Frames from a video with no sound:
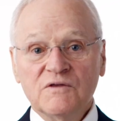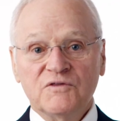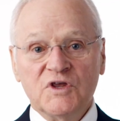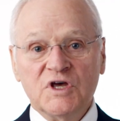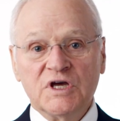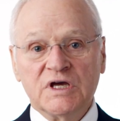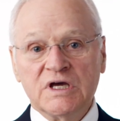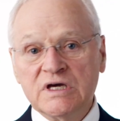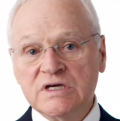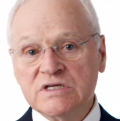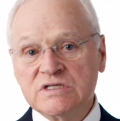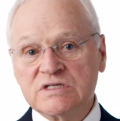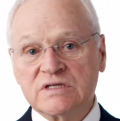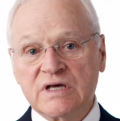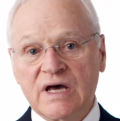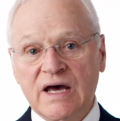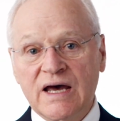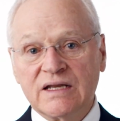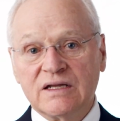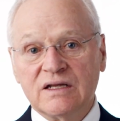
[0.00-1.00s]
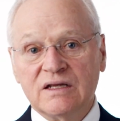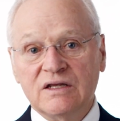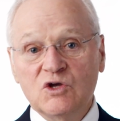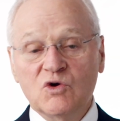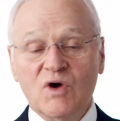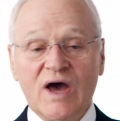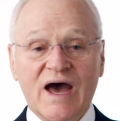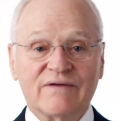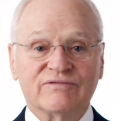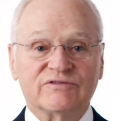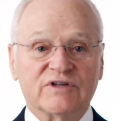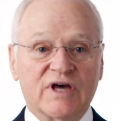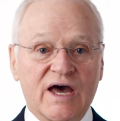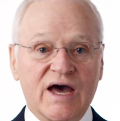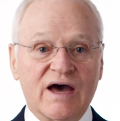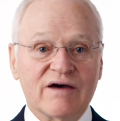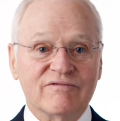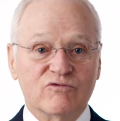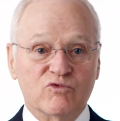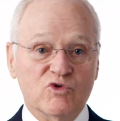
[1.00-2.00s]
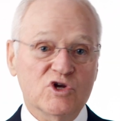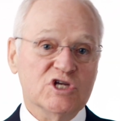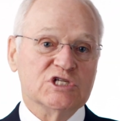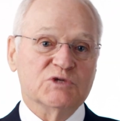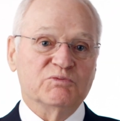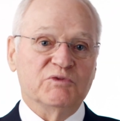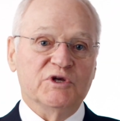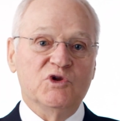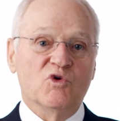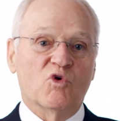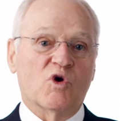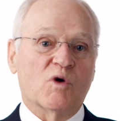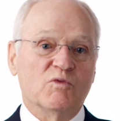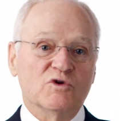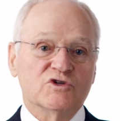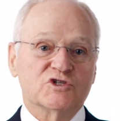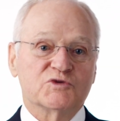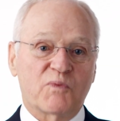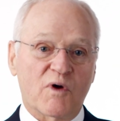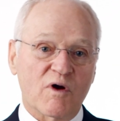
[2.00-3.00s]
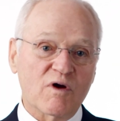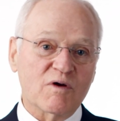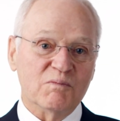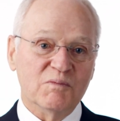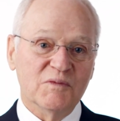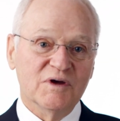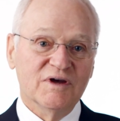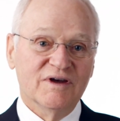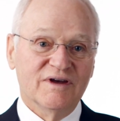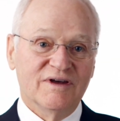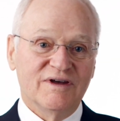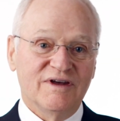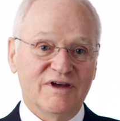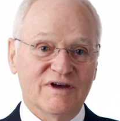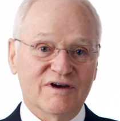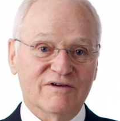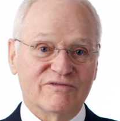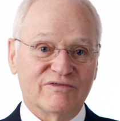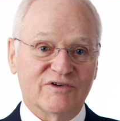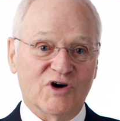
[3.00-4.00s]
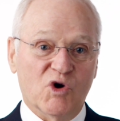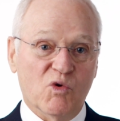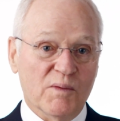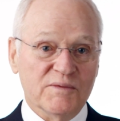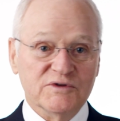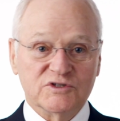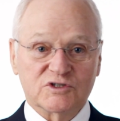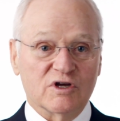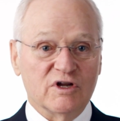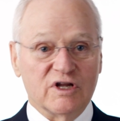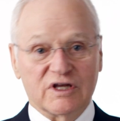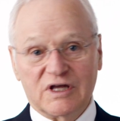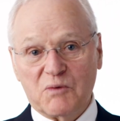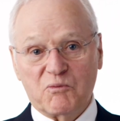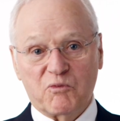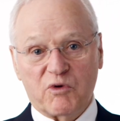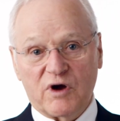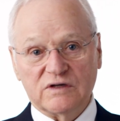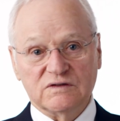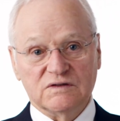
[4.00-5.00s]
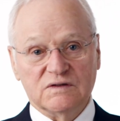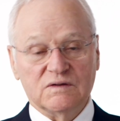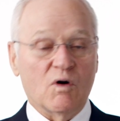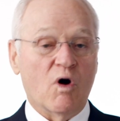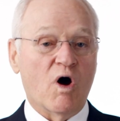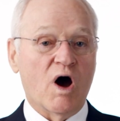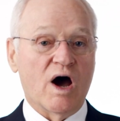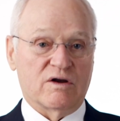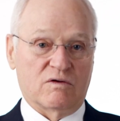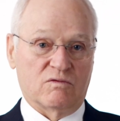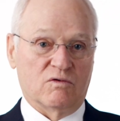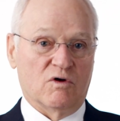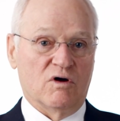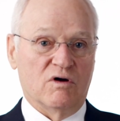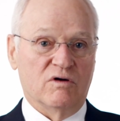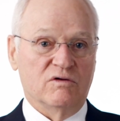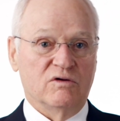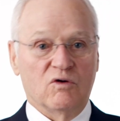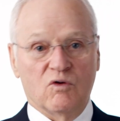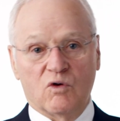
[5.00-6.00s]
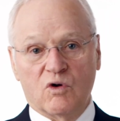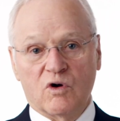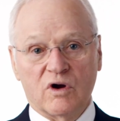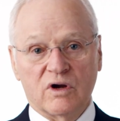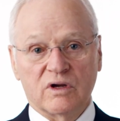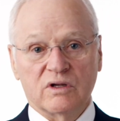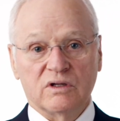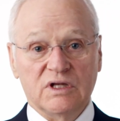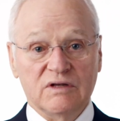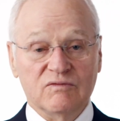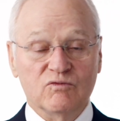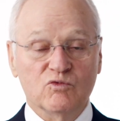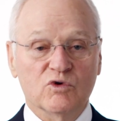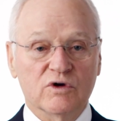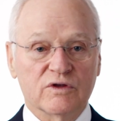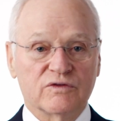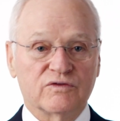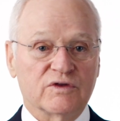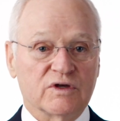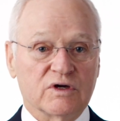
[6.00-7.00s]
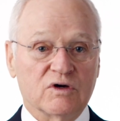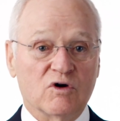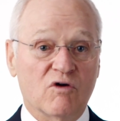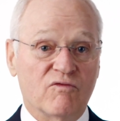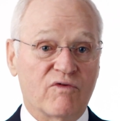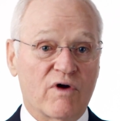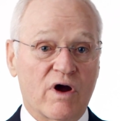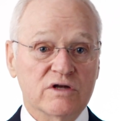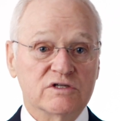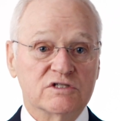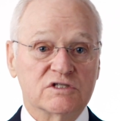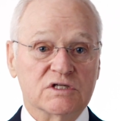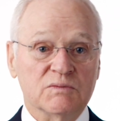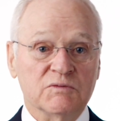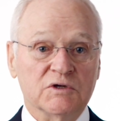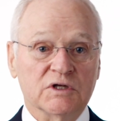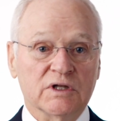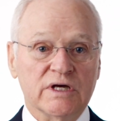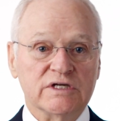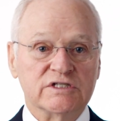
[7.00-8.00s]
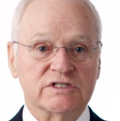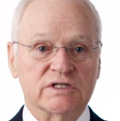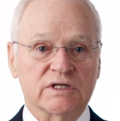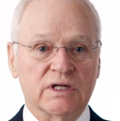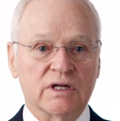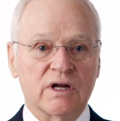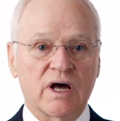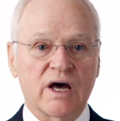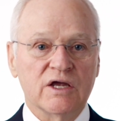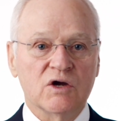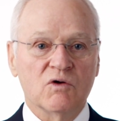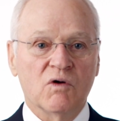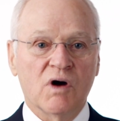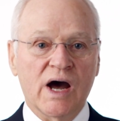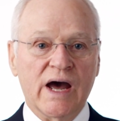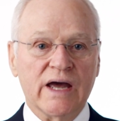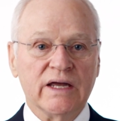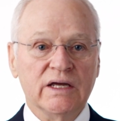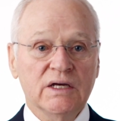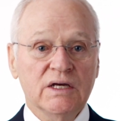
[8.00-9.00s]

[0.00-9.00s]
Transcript: thing is that you have to have reasonably normal sperm if a woman's going to get pregnant on her own, or even with ovarian stimulation and IUI.